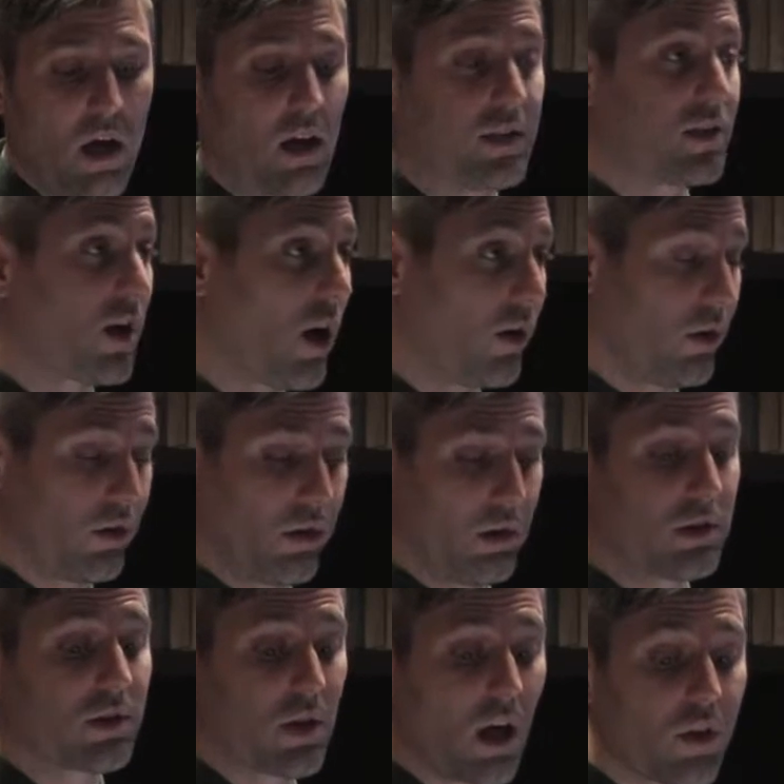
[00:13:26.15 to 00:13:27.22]
a
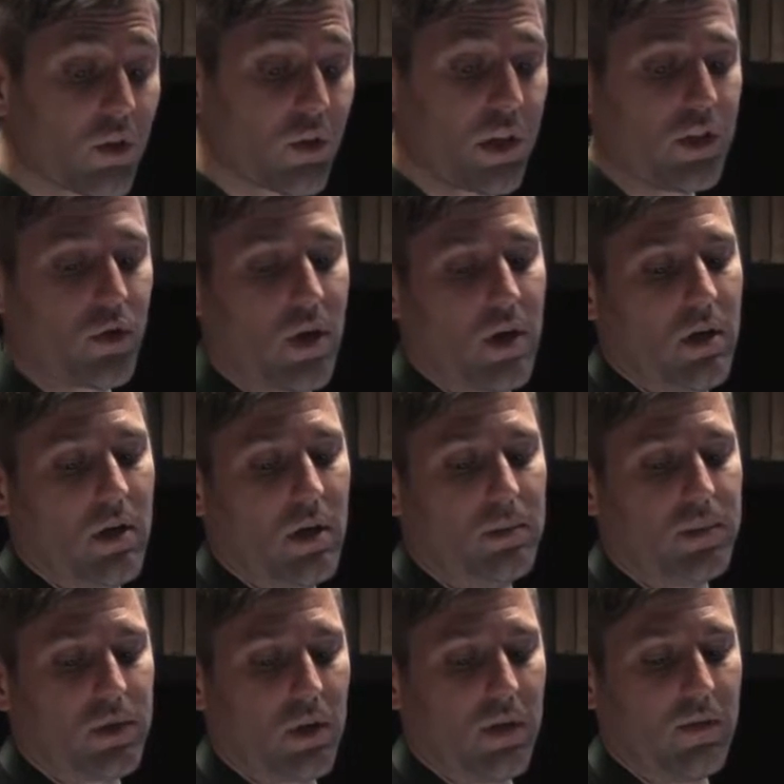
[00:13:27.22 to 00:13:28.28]
scholarly trend
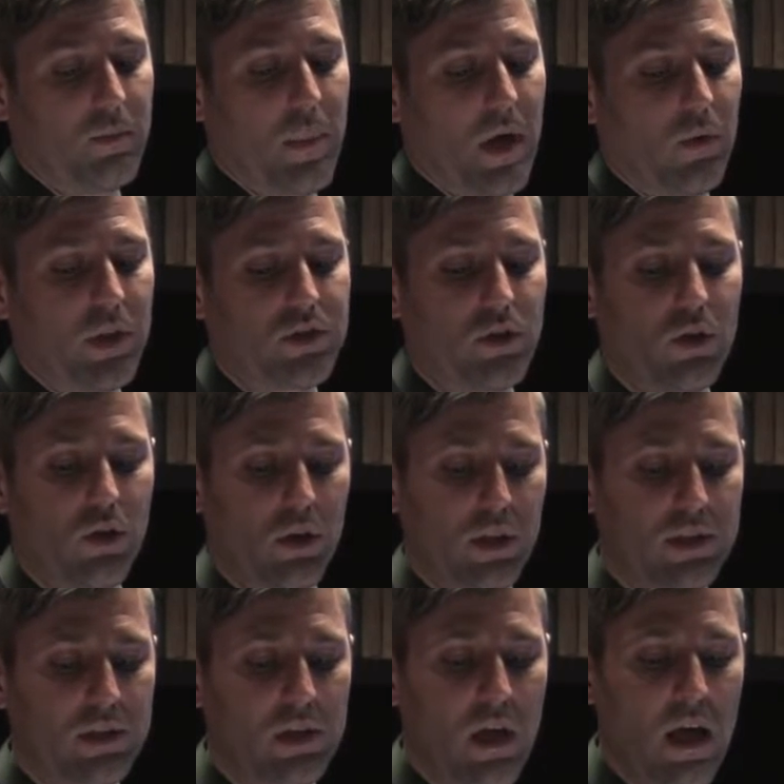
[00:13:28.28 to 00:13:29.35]
observed by Richard
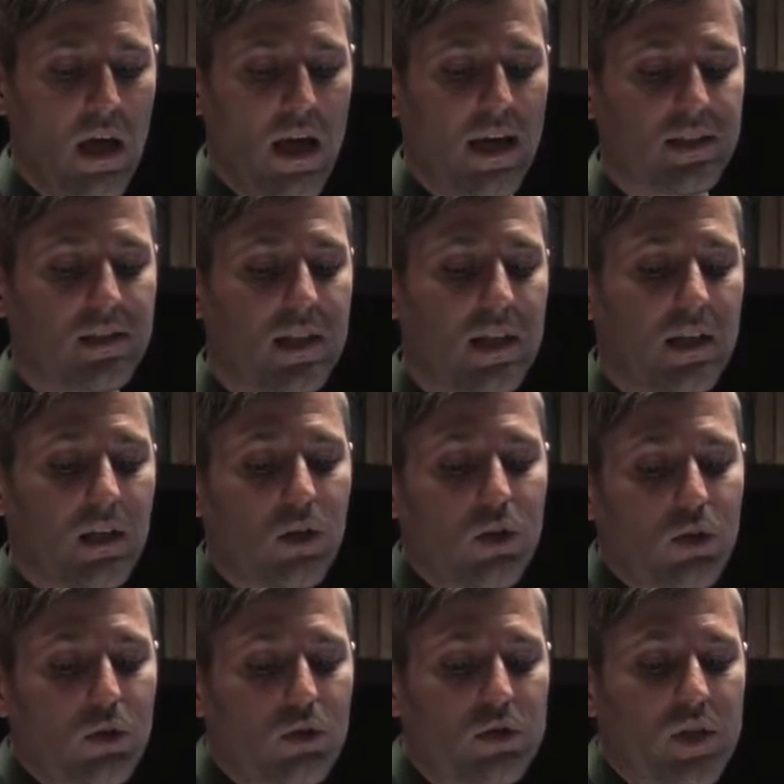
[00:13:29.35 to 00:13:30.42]
Utz as the
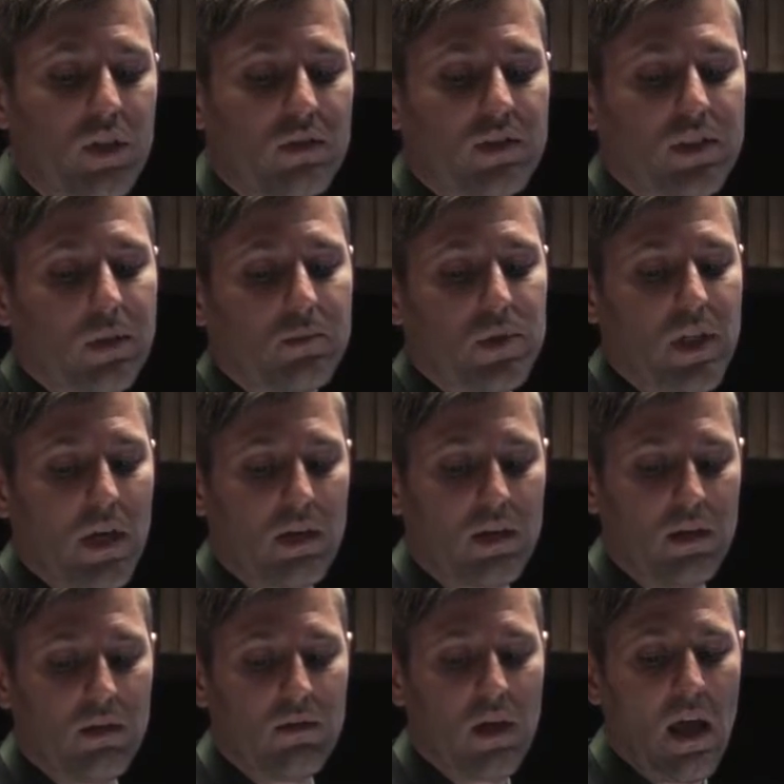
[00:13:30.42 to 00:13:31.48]
inclusion of
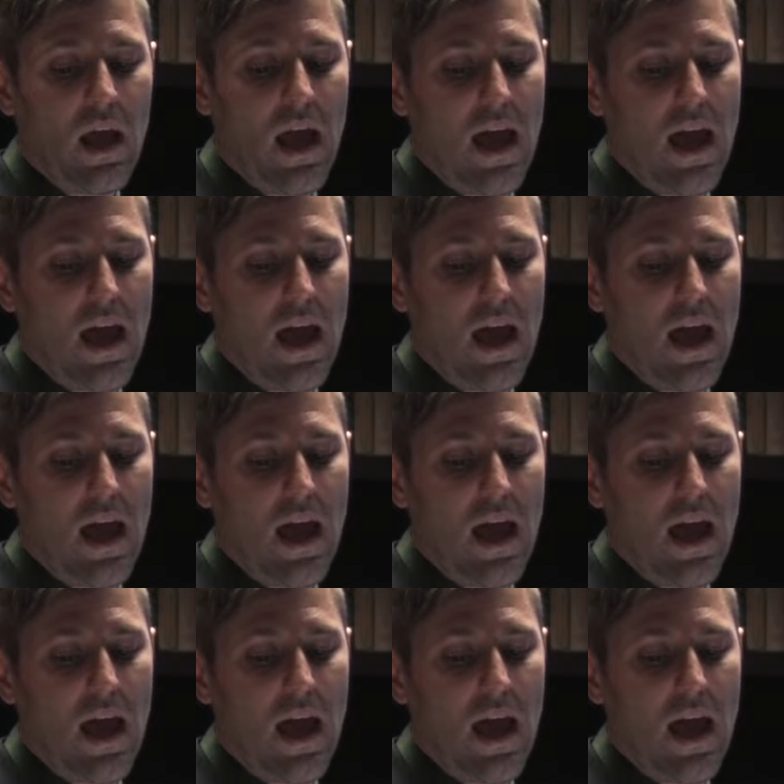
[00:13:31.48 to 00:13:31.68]
subjective,